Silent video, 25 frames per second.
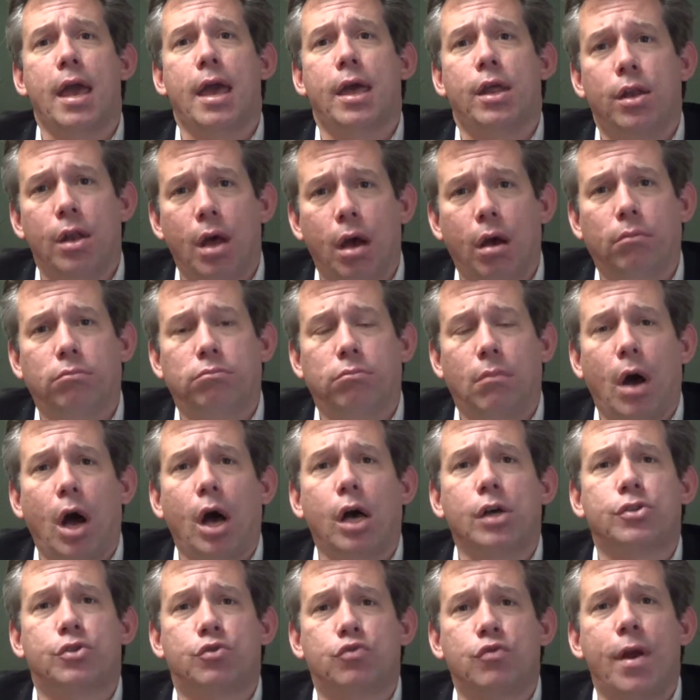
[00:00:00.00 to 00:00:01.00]
and
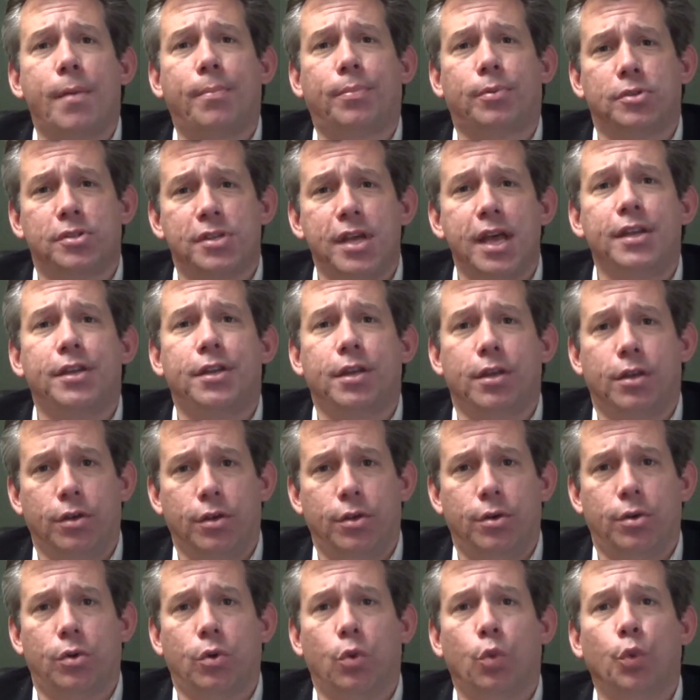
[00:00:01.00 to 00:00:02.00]
us representing
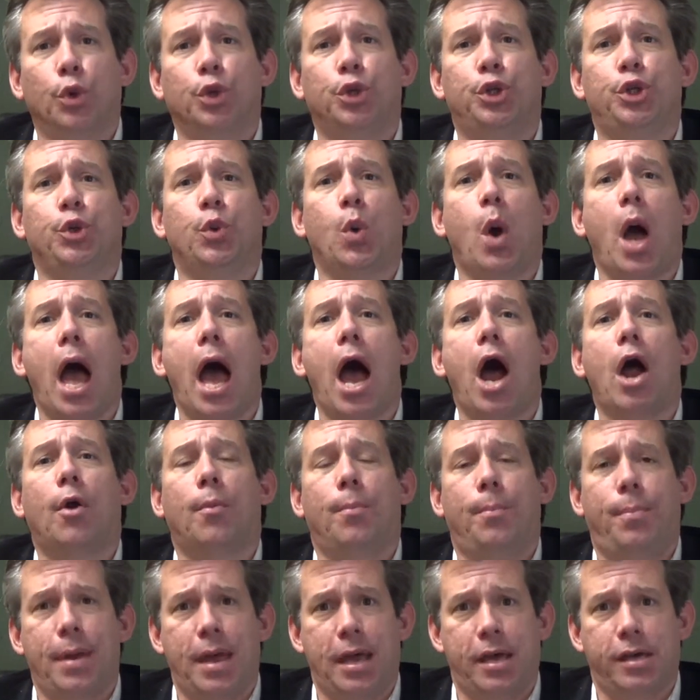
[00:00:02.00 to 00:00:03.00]
you will do
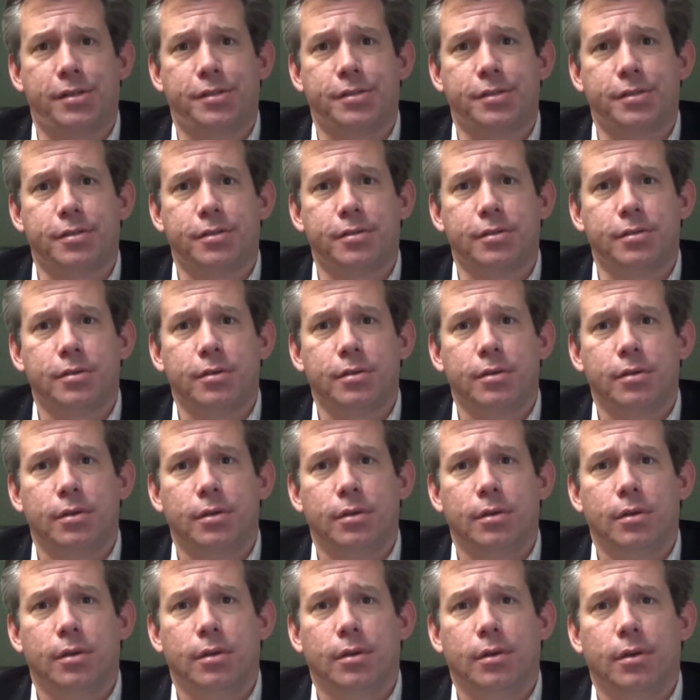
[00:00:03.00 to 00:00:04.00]
our best
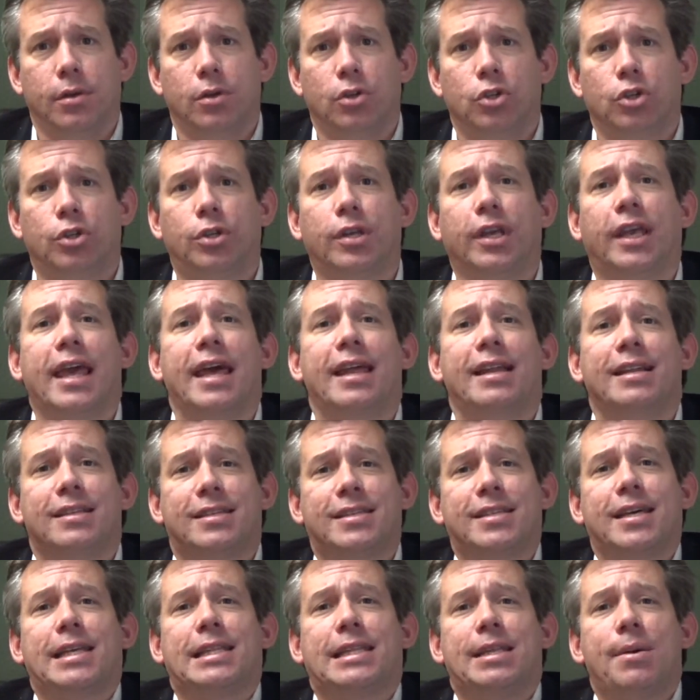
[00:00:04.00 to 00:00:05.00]
to get
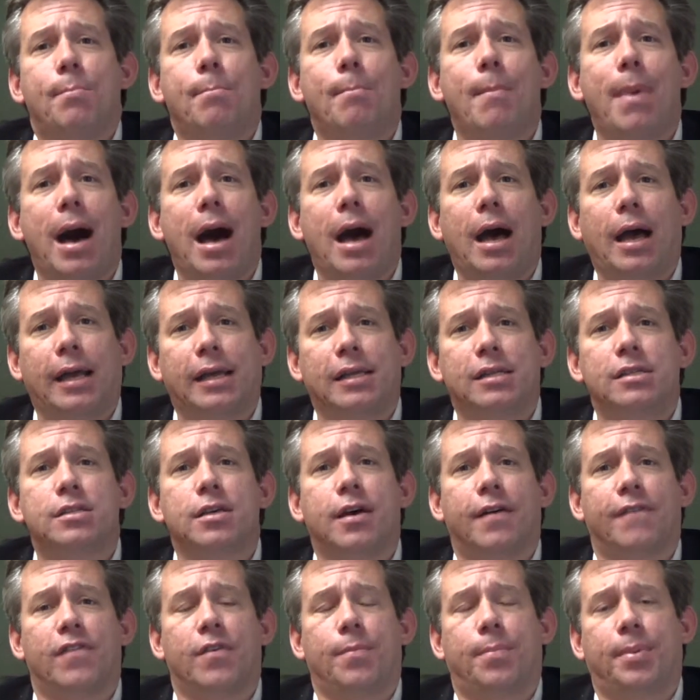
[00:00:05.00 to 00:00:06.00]
inside the
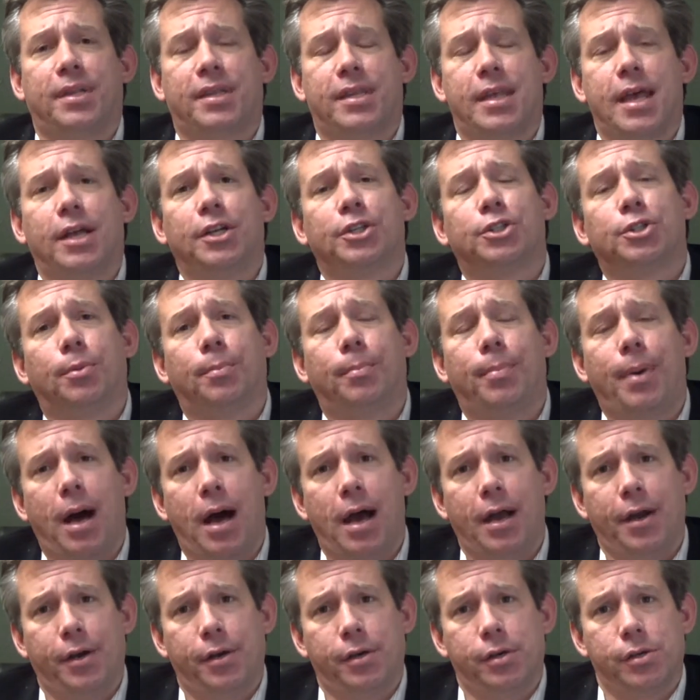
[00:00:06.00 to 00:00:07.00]
minds of the potential
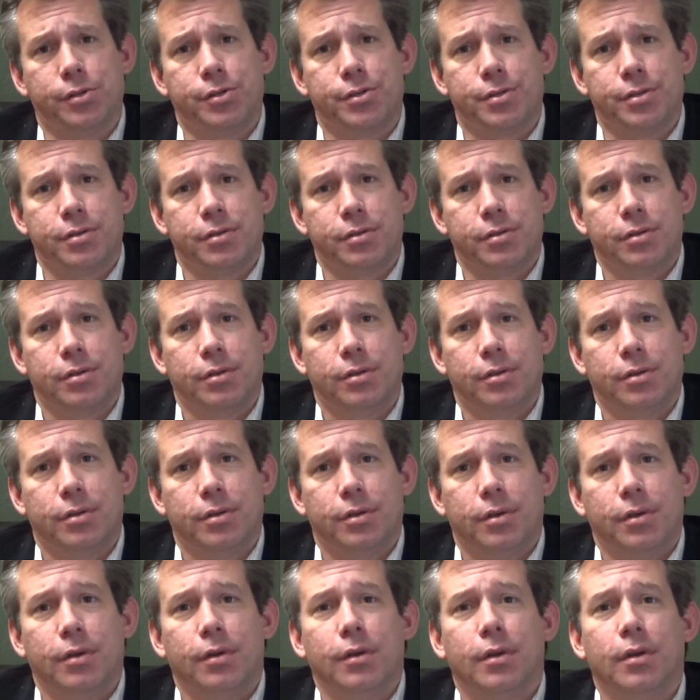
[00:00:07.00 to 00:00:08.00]
buyers
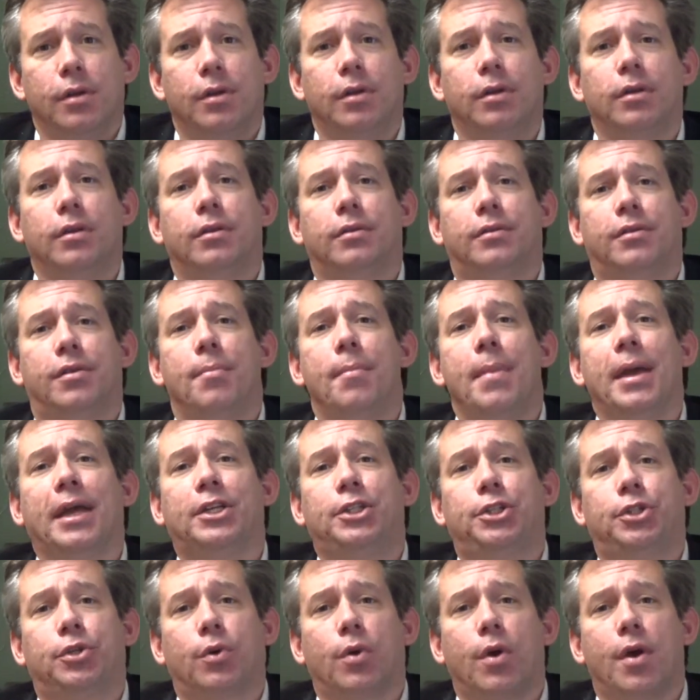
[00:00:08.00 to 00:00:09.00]
to
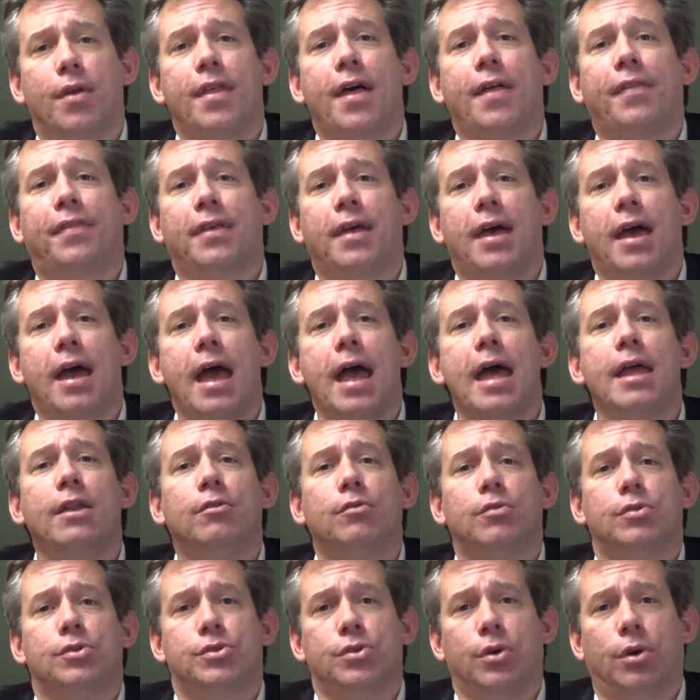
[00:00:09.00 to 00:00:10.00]
make sure that the
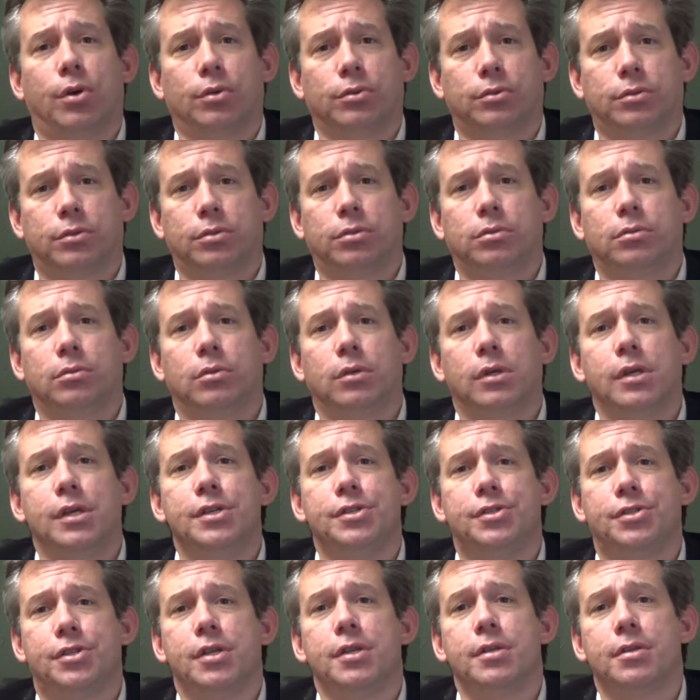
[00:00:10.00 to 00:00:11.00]
end result
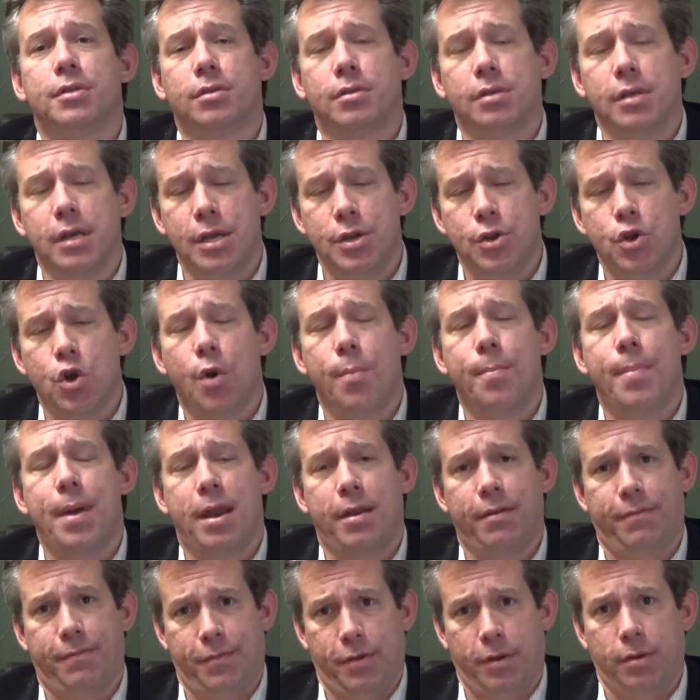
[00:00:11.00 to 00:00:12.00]
is in your
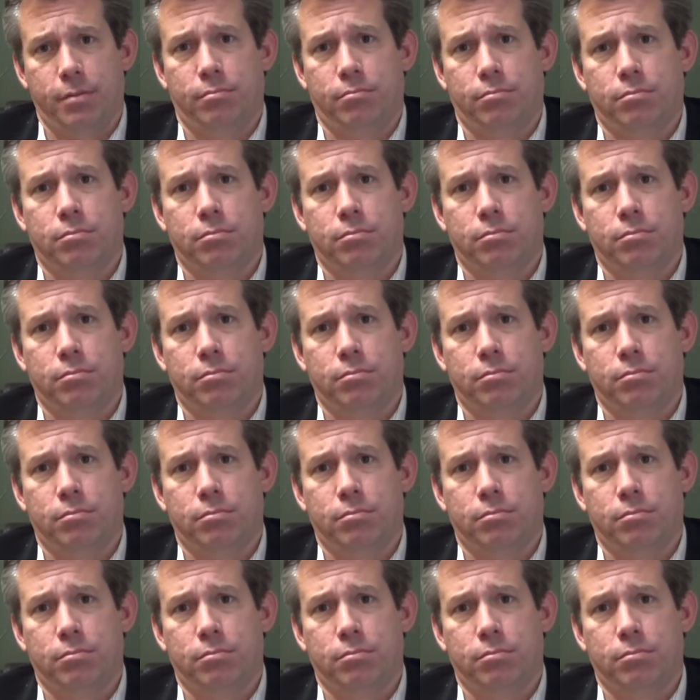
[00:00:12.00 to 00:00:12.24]
benefit.